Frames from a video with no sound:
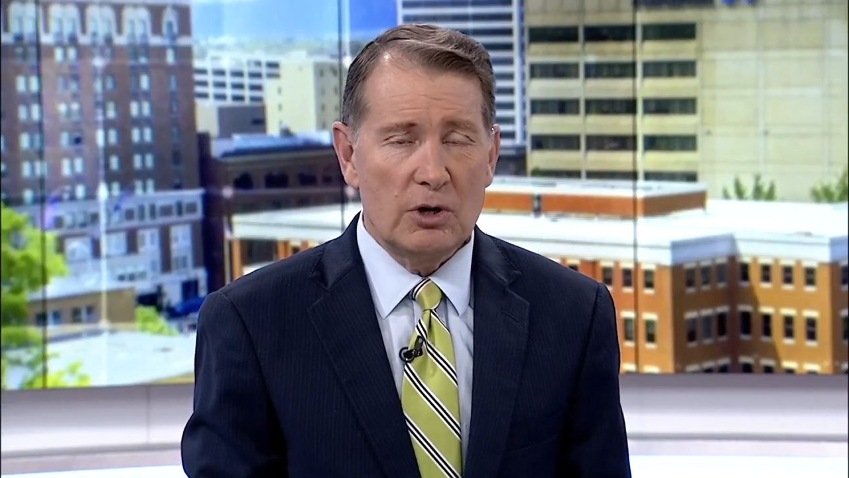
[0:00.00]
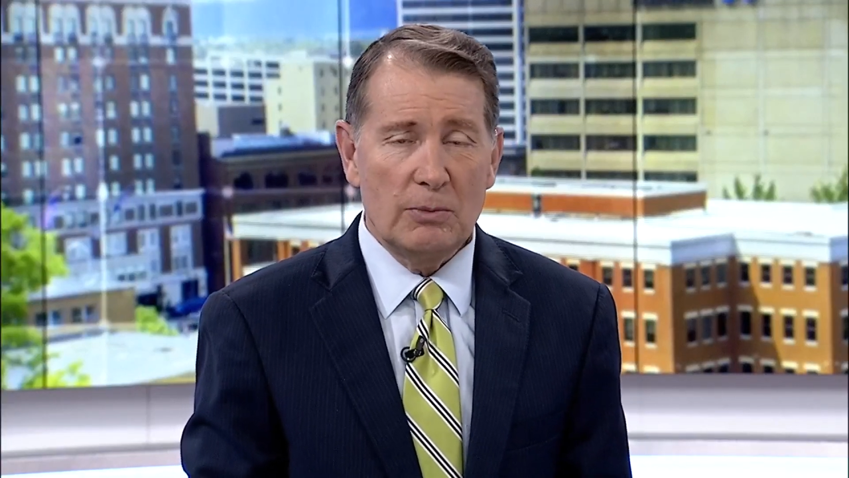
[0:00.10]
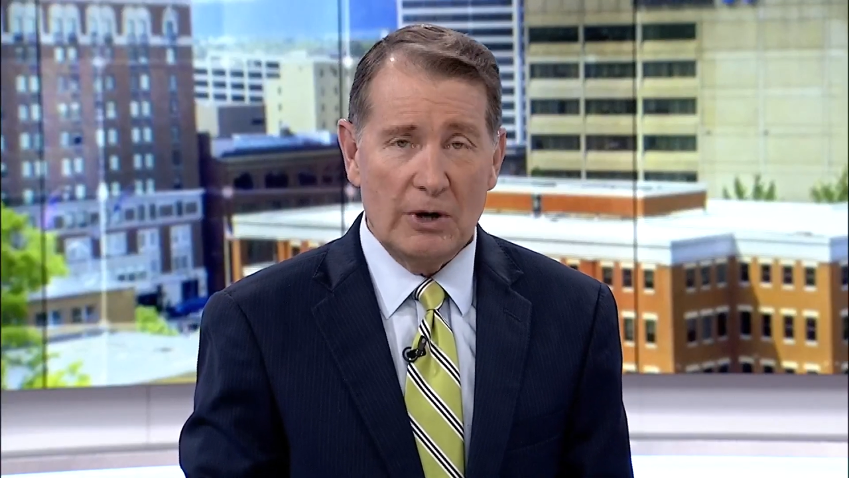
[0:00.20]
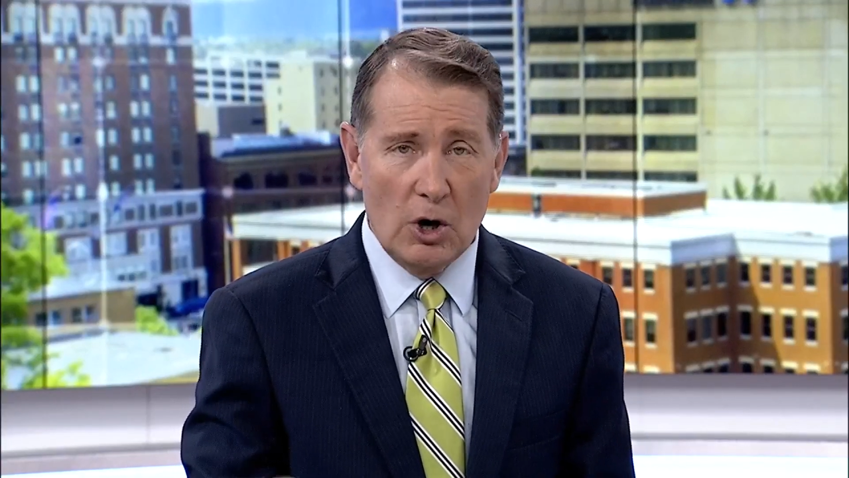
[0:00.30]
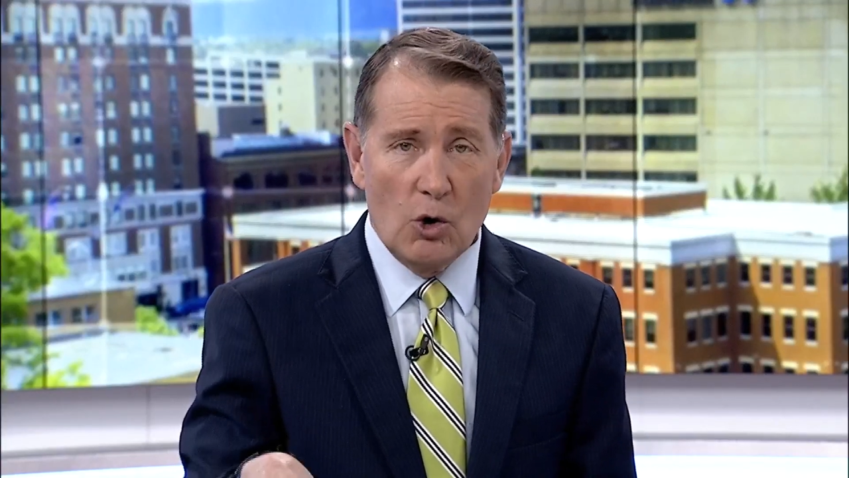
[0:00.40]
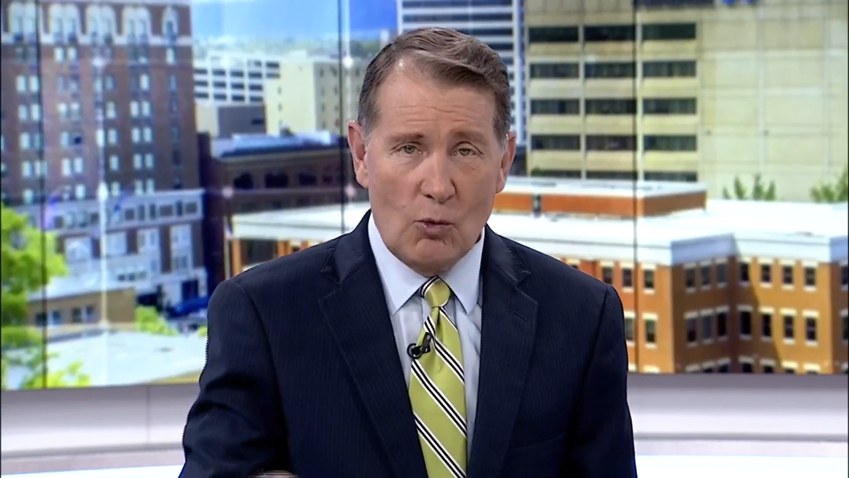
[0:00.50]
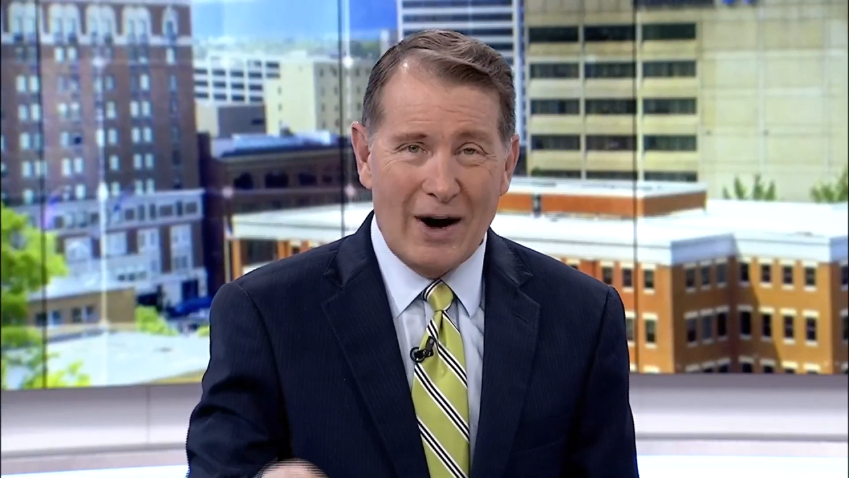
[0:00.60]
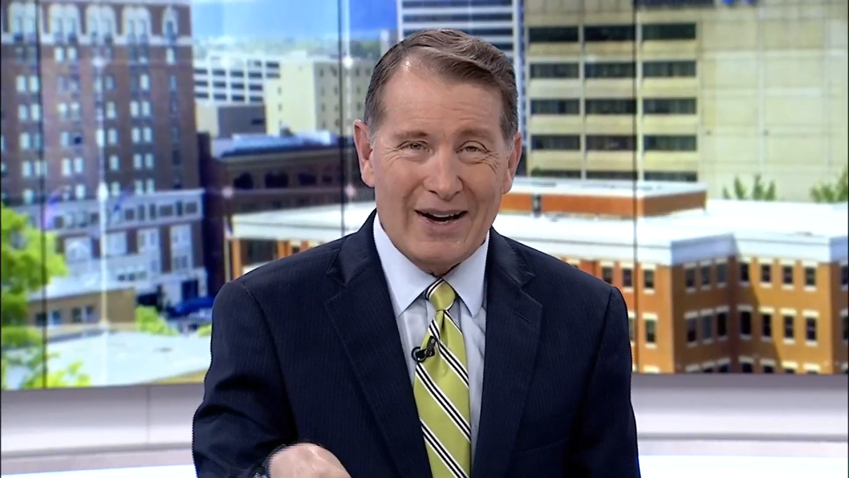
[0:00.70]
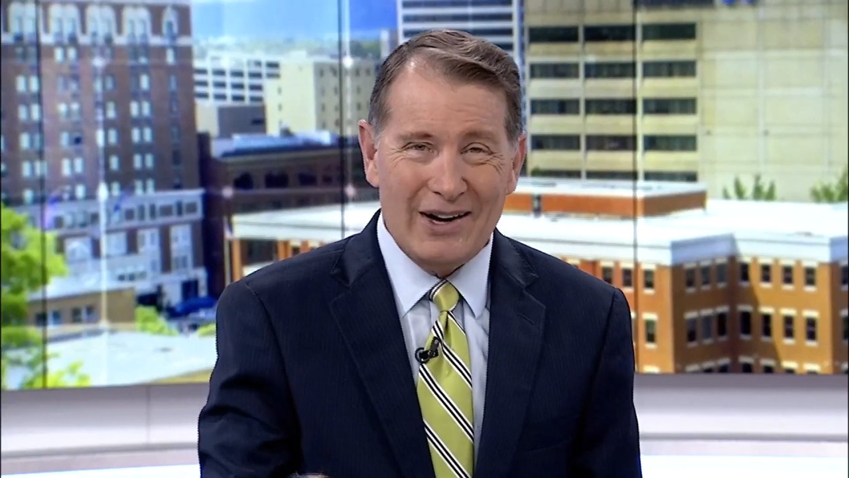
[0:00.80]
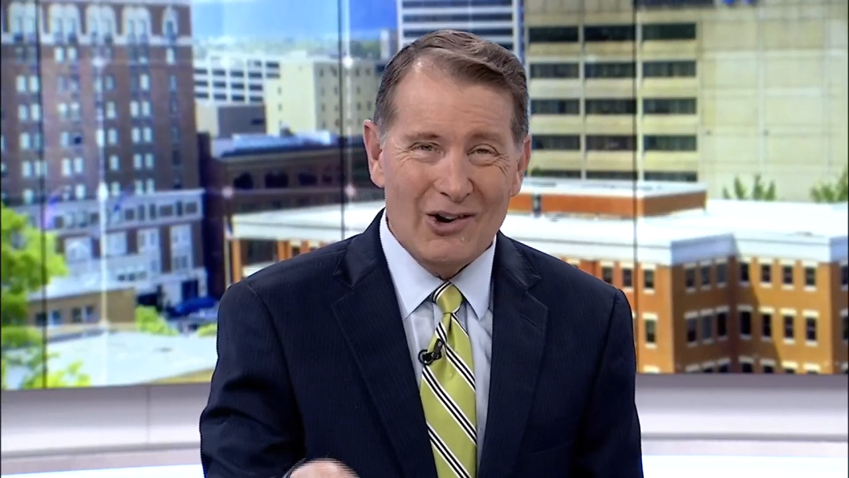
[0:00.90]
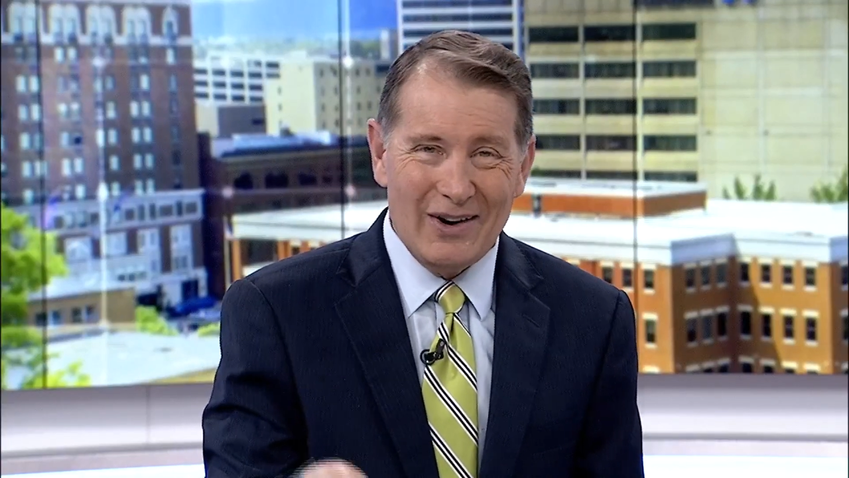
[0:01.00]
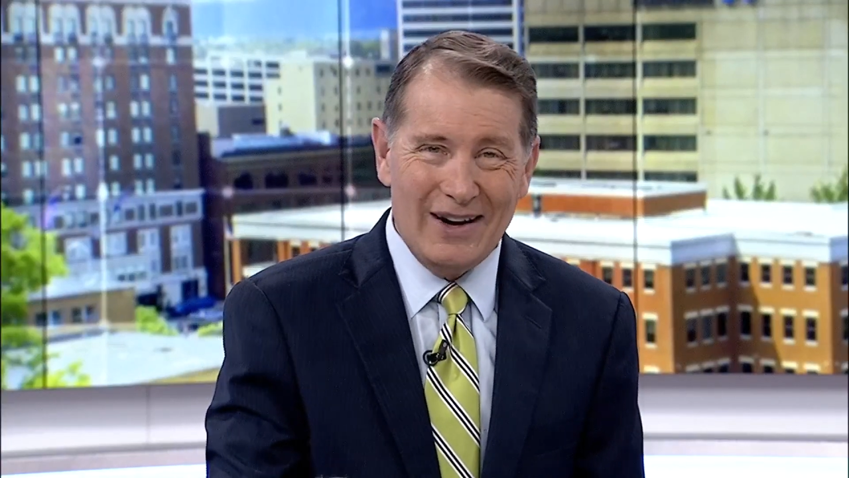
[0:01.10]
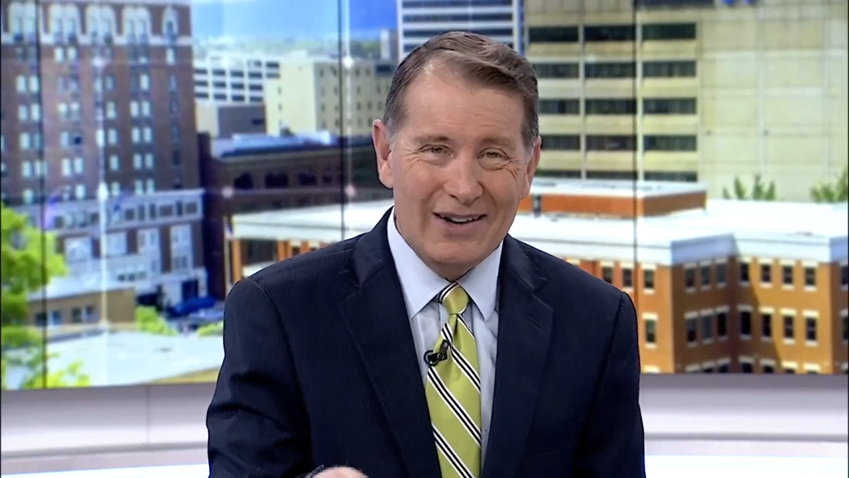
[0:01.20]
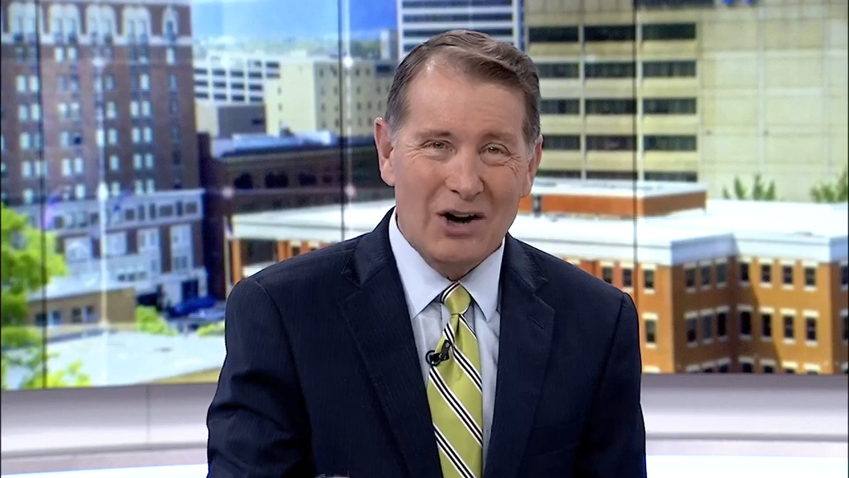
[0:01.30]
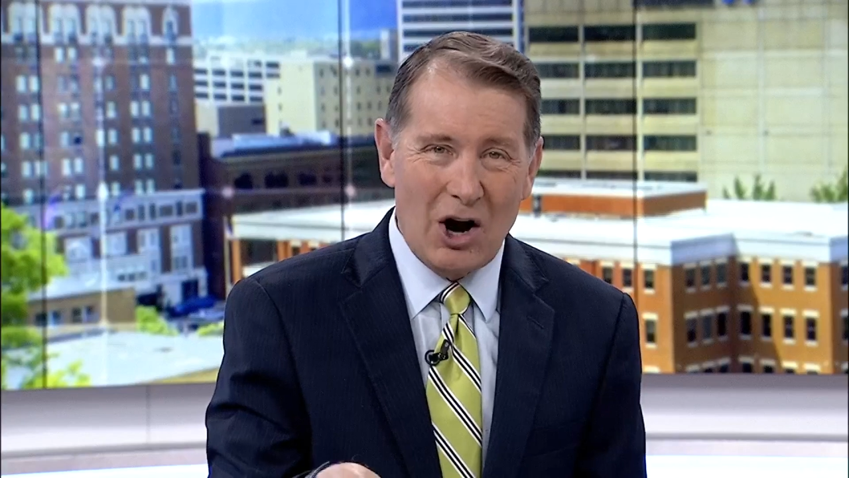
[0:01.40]
but right here
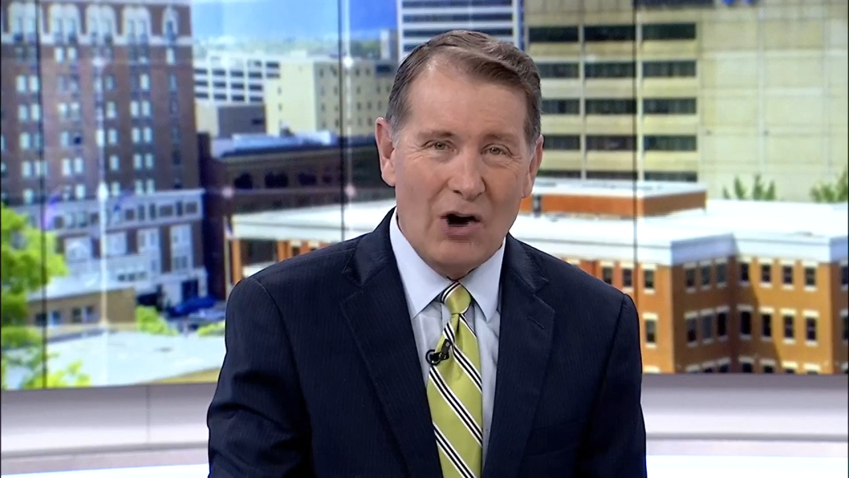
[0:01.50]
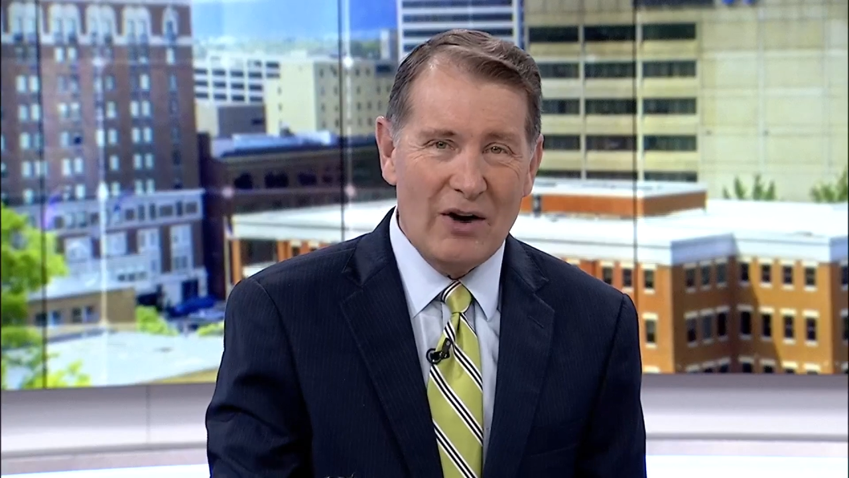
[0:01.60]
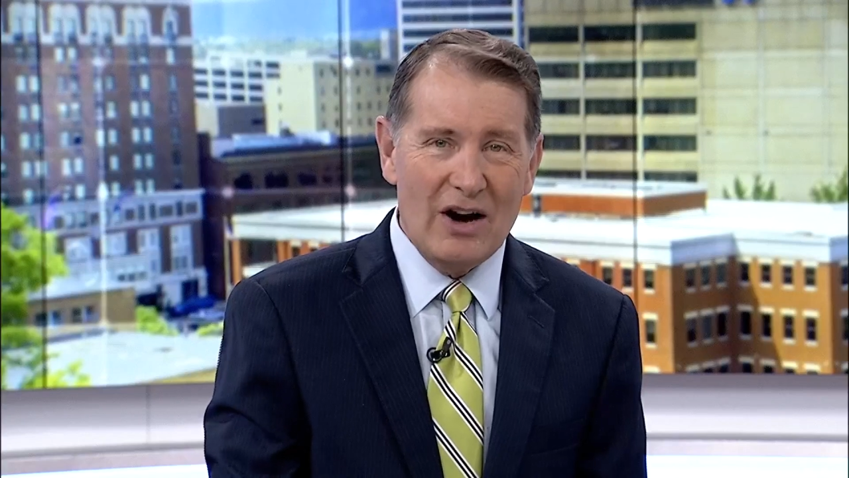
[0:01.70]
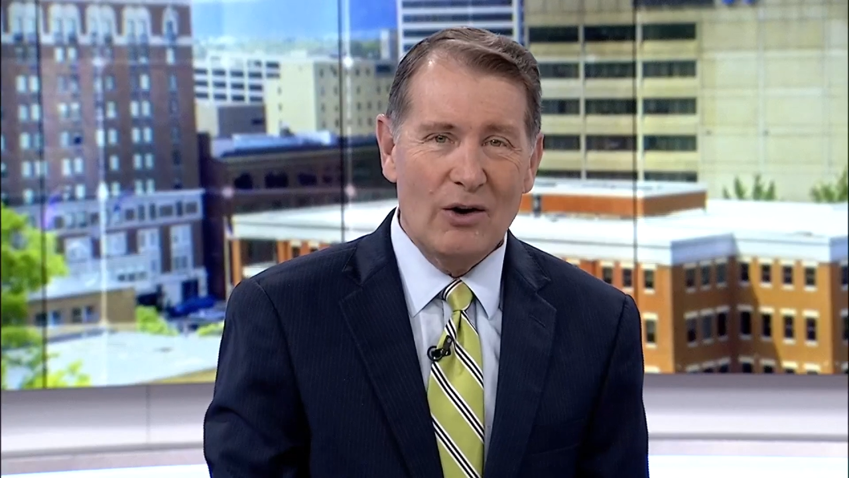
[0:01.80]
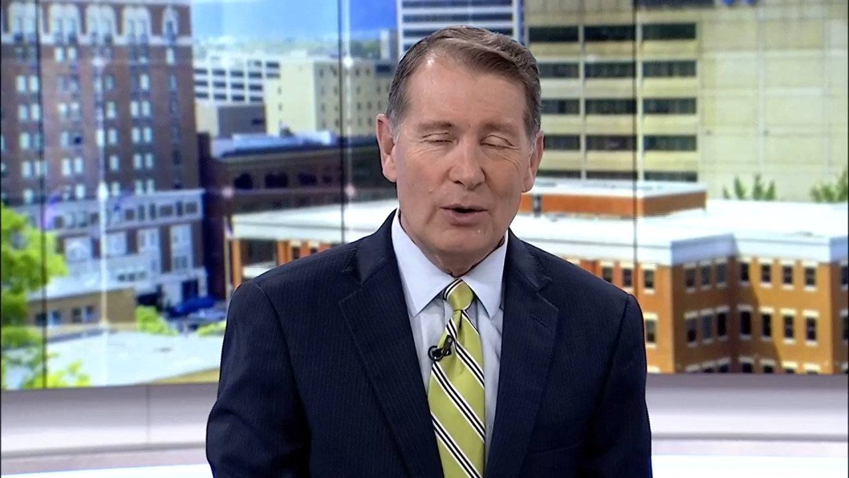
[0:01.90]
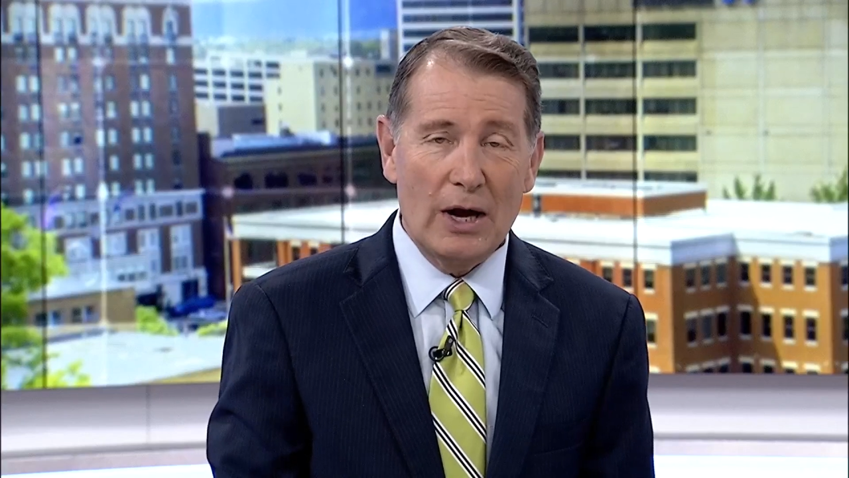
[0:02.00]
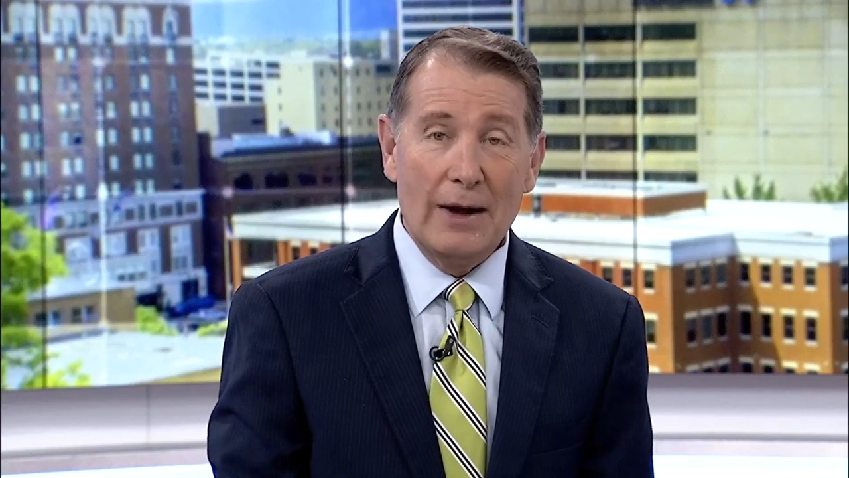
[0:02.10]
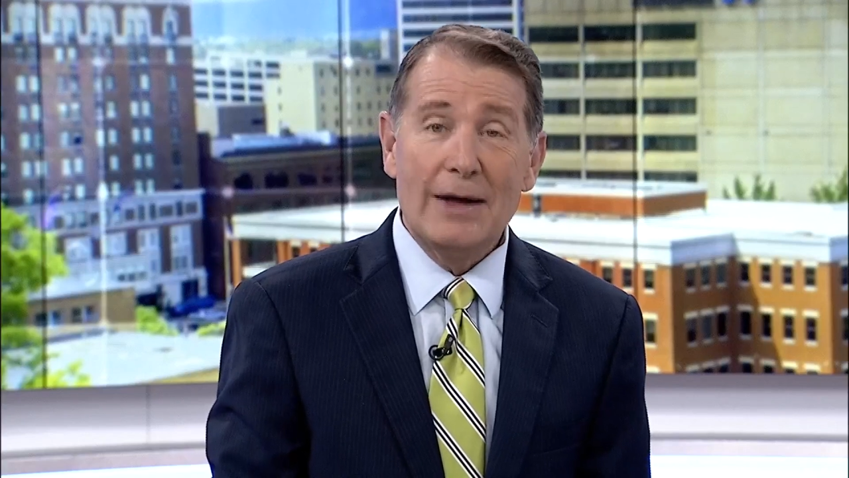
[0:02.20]
in our area.